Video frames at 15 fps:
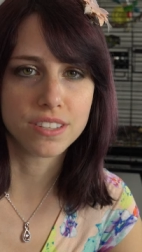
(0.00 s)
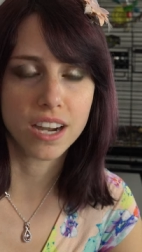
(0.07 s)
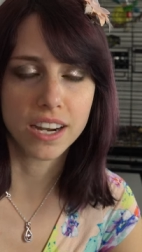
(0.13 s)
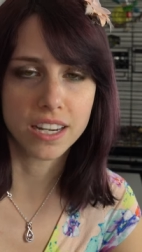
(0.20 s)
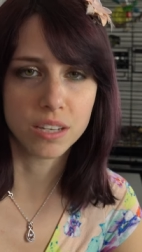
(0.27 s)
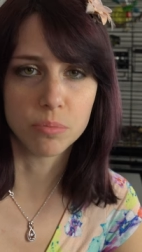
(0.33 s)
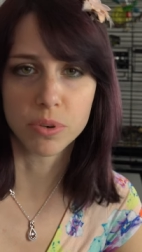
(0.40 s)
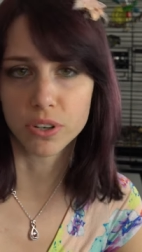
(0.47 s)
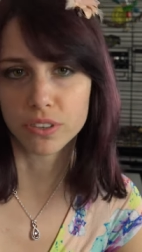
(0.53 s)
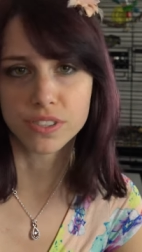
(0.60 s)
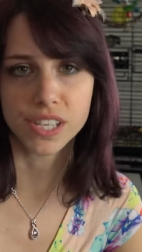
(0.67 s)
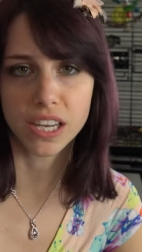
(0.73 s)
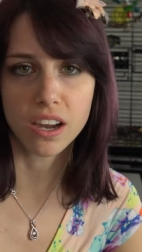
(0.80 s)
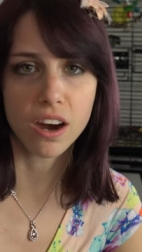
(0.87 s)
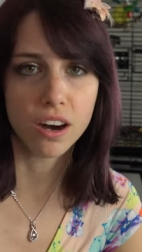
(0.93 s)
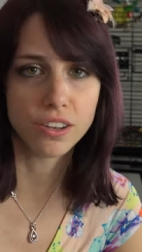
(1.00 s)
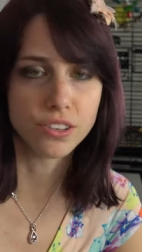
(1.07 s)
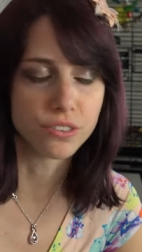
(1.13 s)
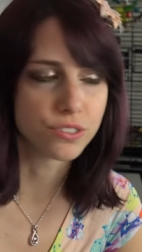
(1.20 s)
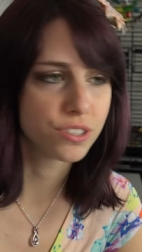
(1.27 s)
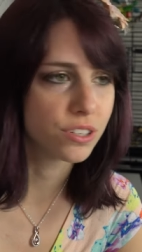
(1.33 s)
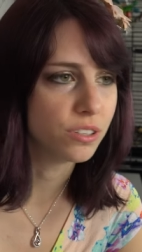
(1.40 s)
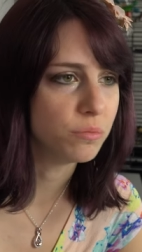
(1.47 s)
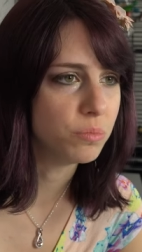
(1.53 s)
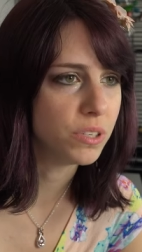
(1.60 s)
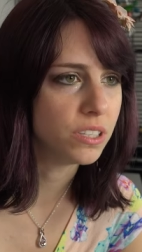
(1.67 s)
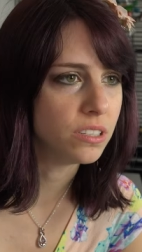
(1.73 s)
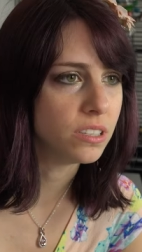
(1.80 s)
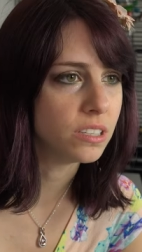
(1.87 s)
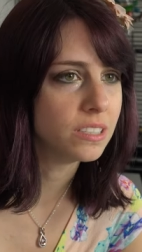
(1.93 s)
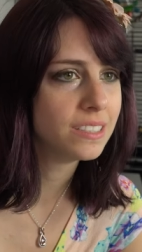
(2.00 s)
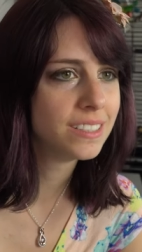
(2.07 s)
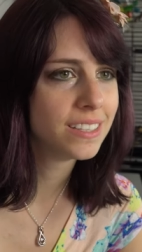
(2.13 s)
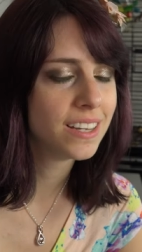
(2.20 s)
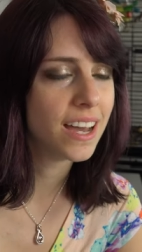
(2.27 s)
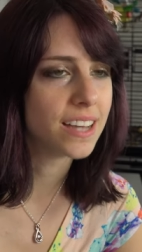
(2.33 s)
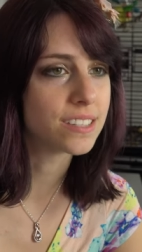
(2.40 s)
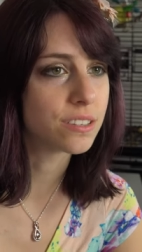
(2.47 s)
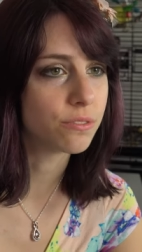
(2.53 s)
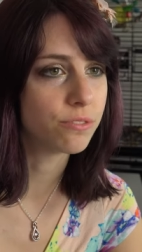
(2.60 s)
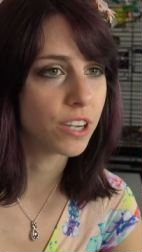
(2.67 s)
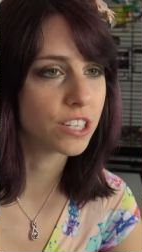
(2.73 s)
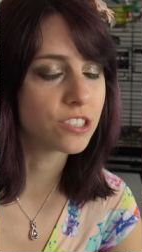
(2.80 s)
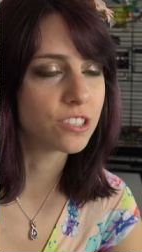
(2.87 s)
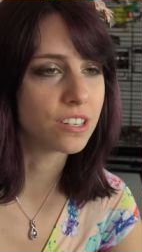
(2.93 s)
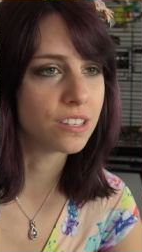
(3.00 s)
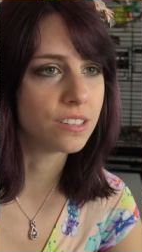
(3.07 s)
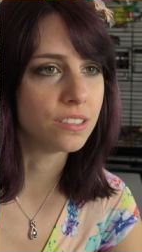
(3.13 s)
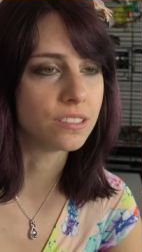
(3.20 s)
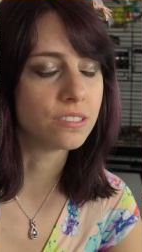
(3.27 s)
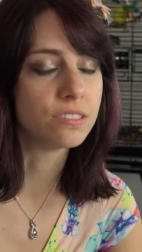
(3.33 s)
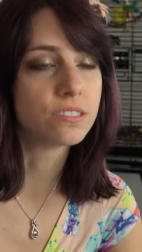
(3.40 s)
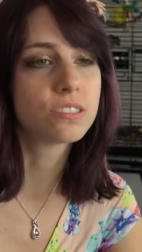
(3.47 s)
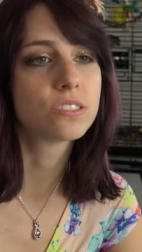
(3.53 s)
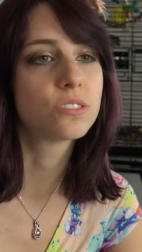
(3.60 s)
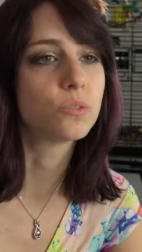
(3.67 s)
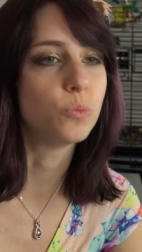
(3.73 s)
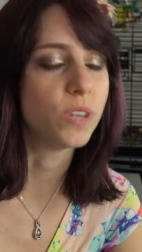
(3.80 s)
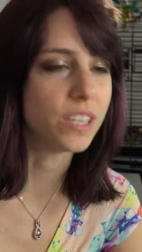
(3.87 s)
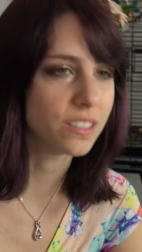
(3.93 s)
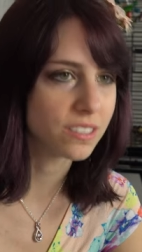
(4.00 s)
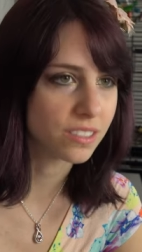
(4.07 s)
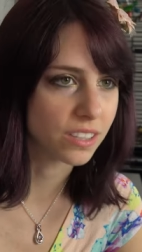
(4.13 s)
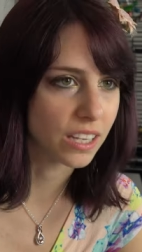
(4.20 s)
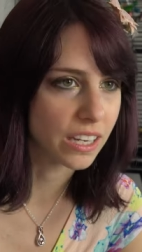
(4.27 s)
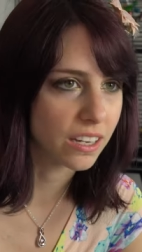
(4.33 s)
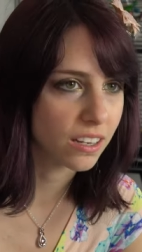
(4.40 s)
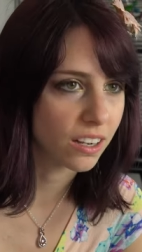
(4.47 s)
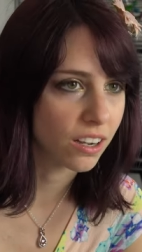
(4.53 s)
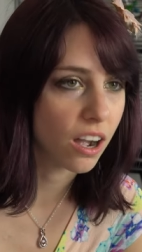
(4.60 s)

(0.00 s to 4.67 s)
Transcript: tiny birds like Conyers could be as affectionate and sweet like a